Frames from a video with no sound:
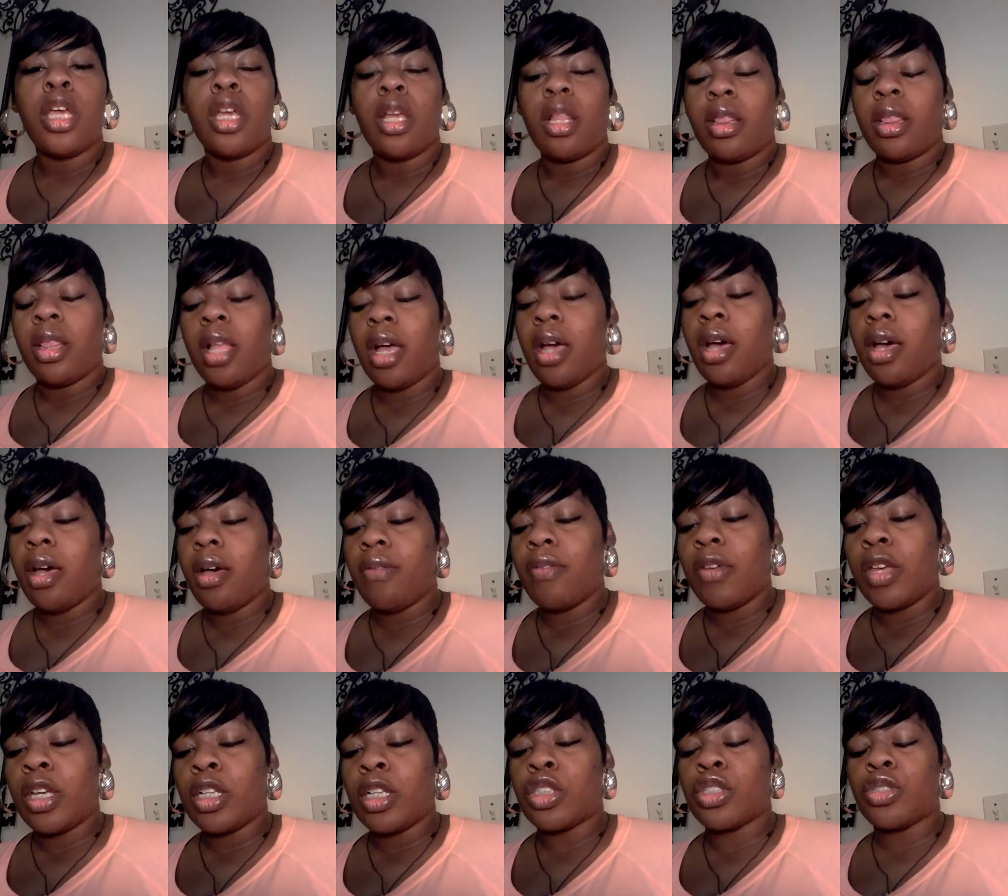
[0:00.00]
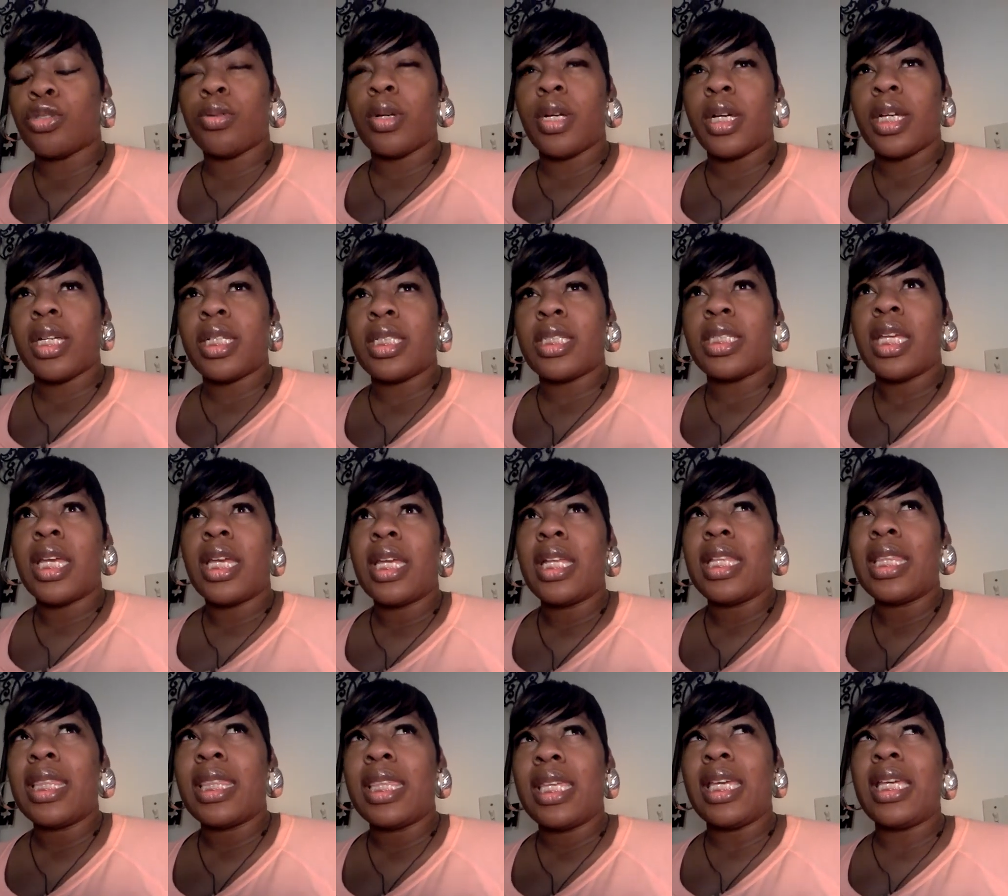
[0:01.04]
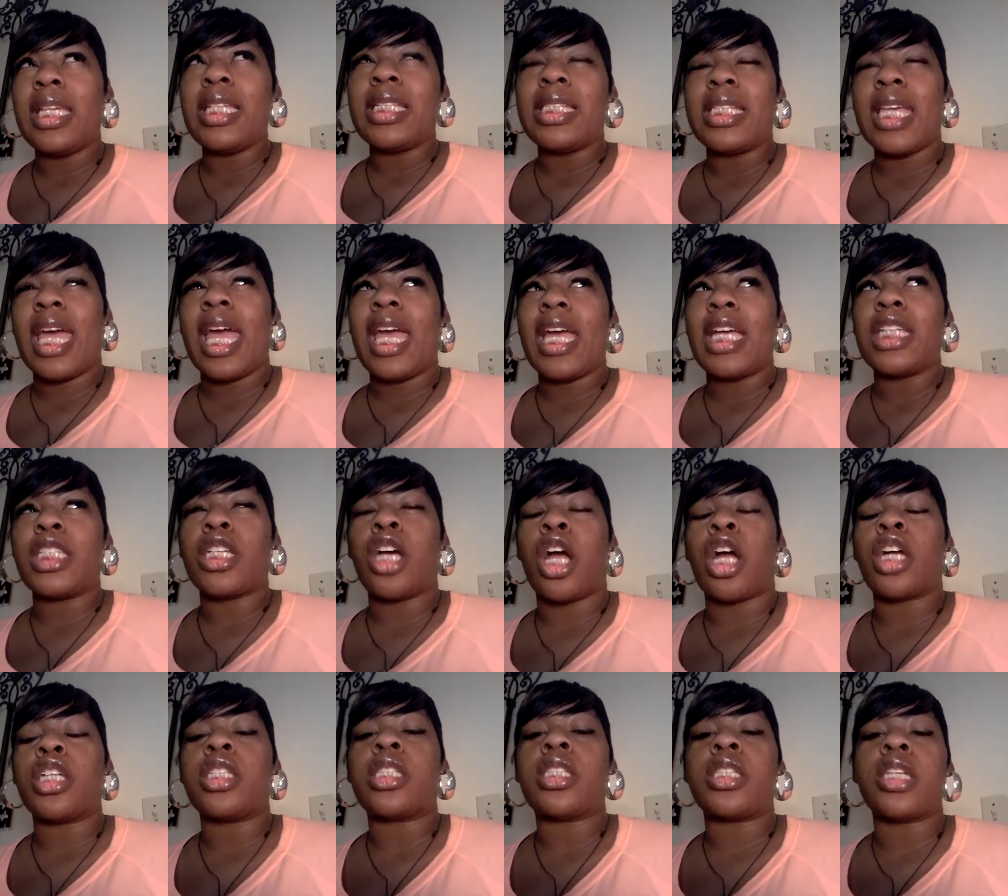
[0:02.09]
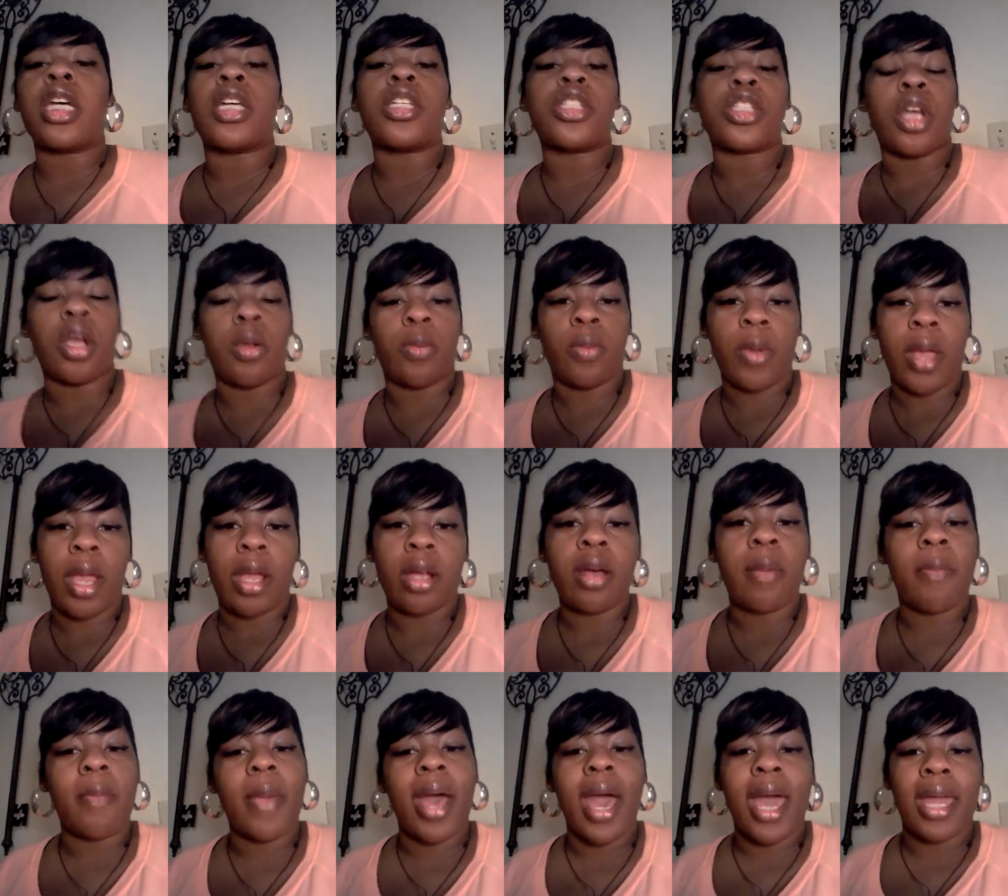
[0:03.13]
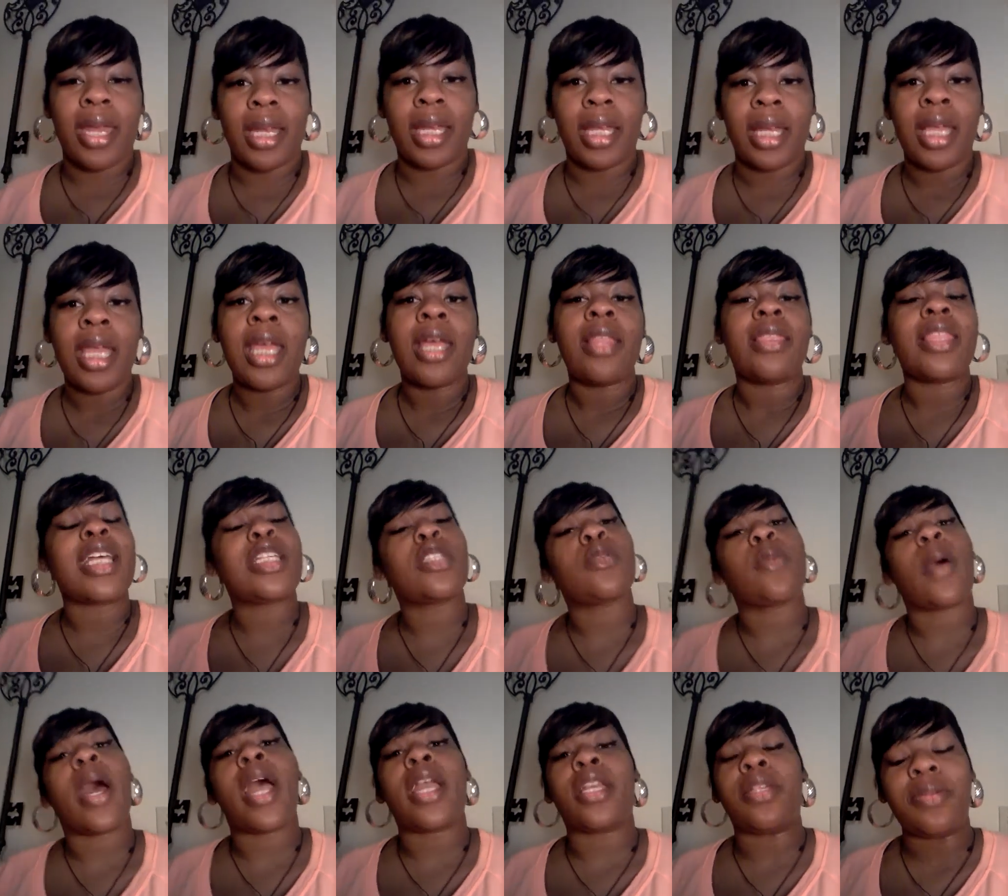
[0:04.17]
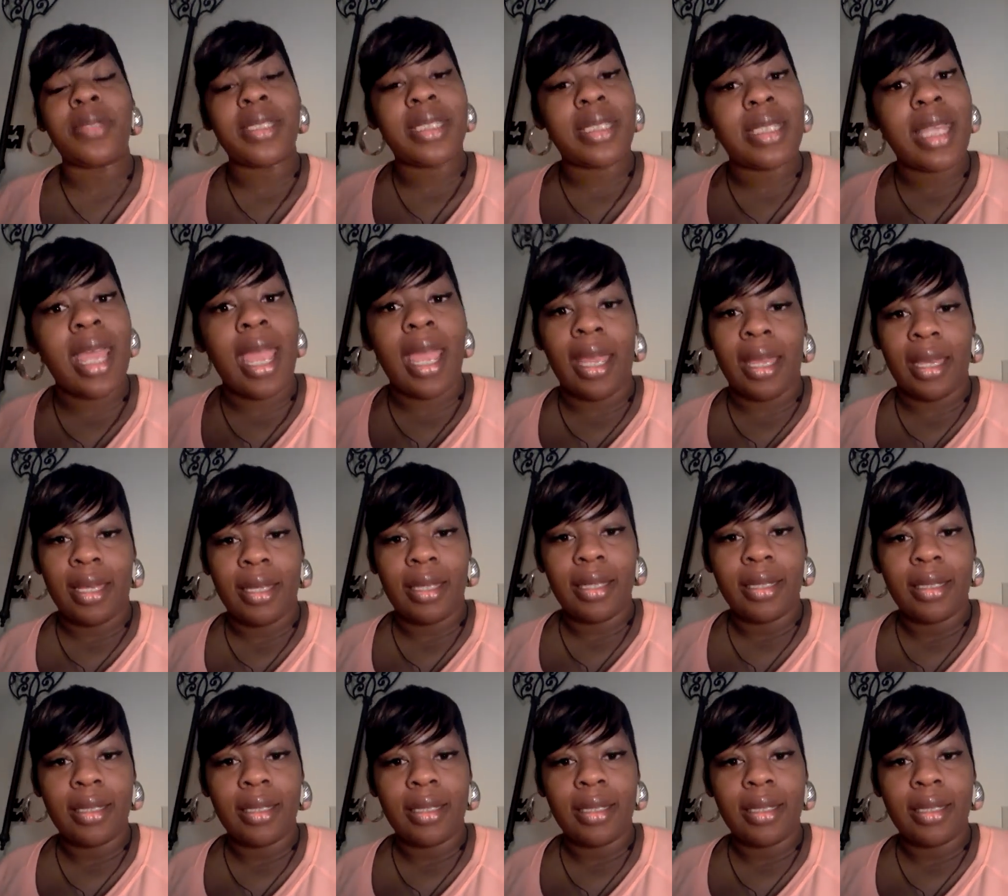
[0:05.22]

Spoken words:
love and trust these days are such a rare commodity. That's why you stay.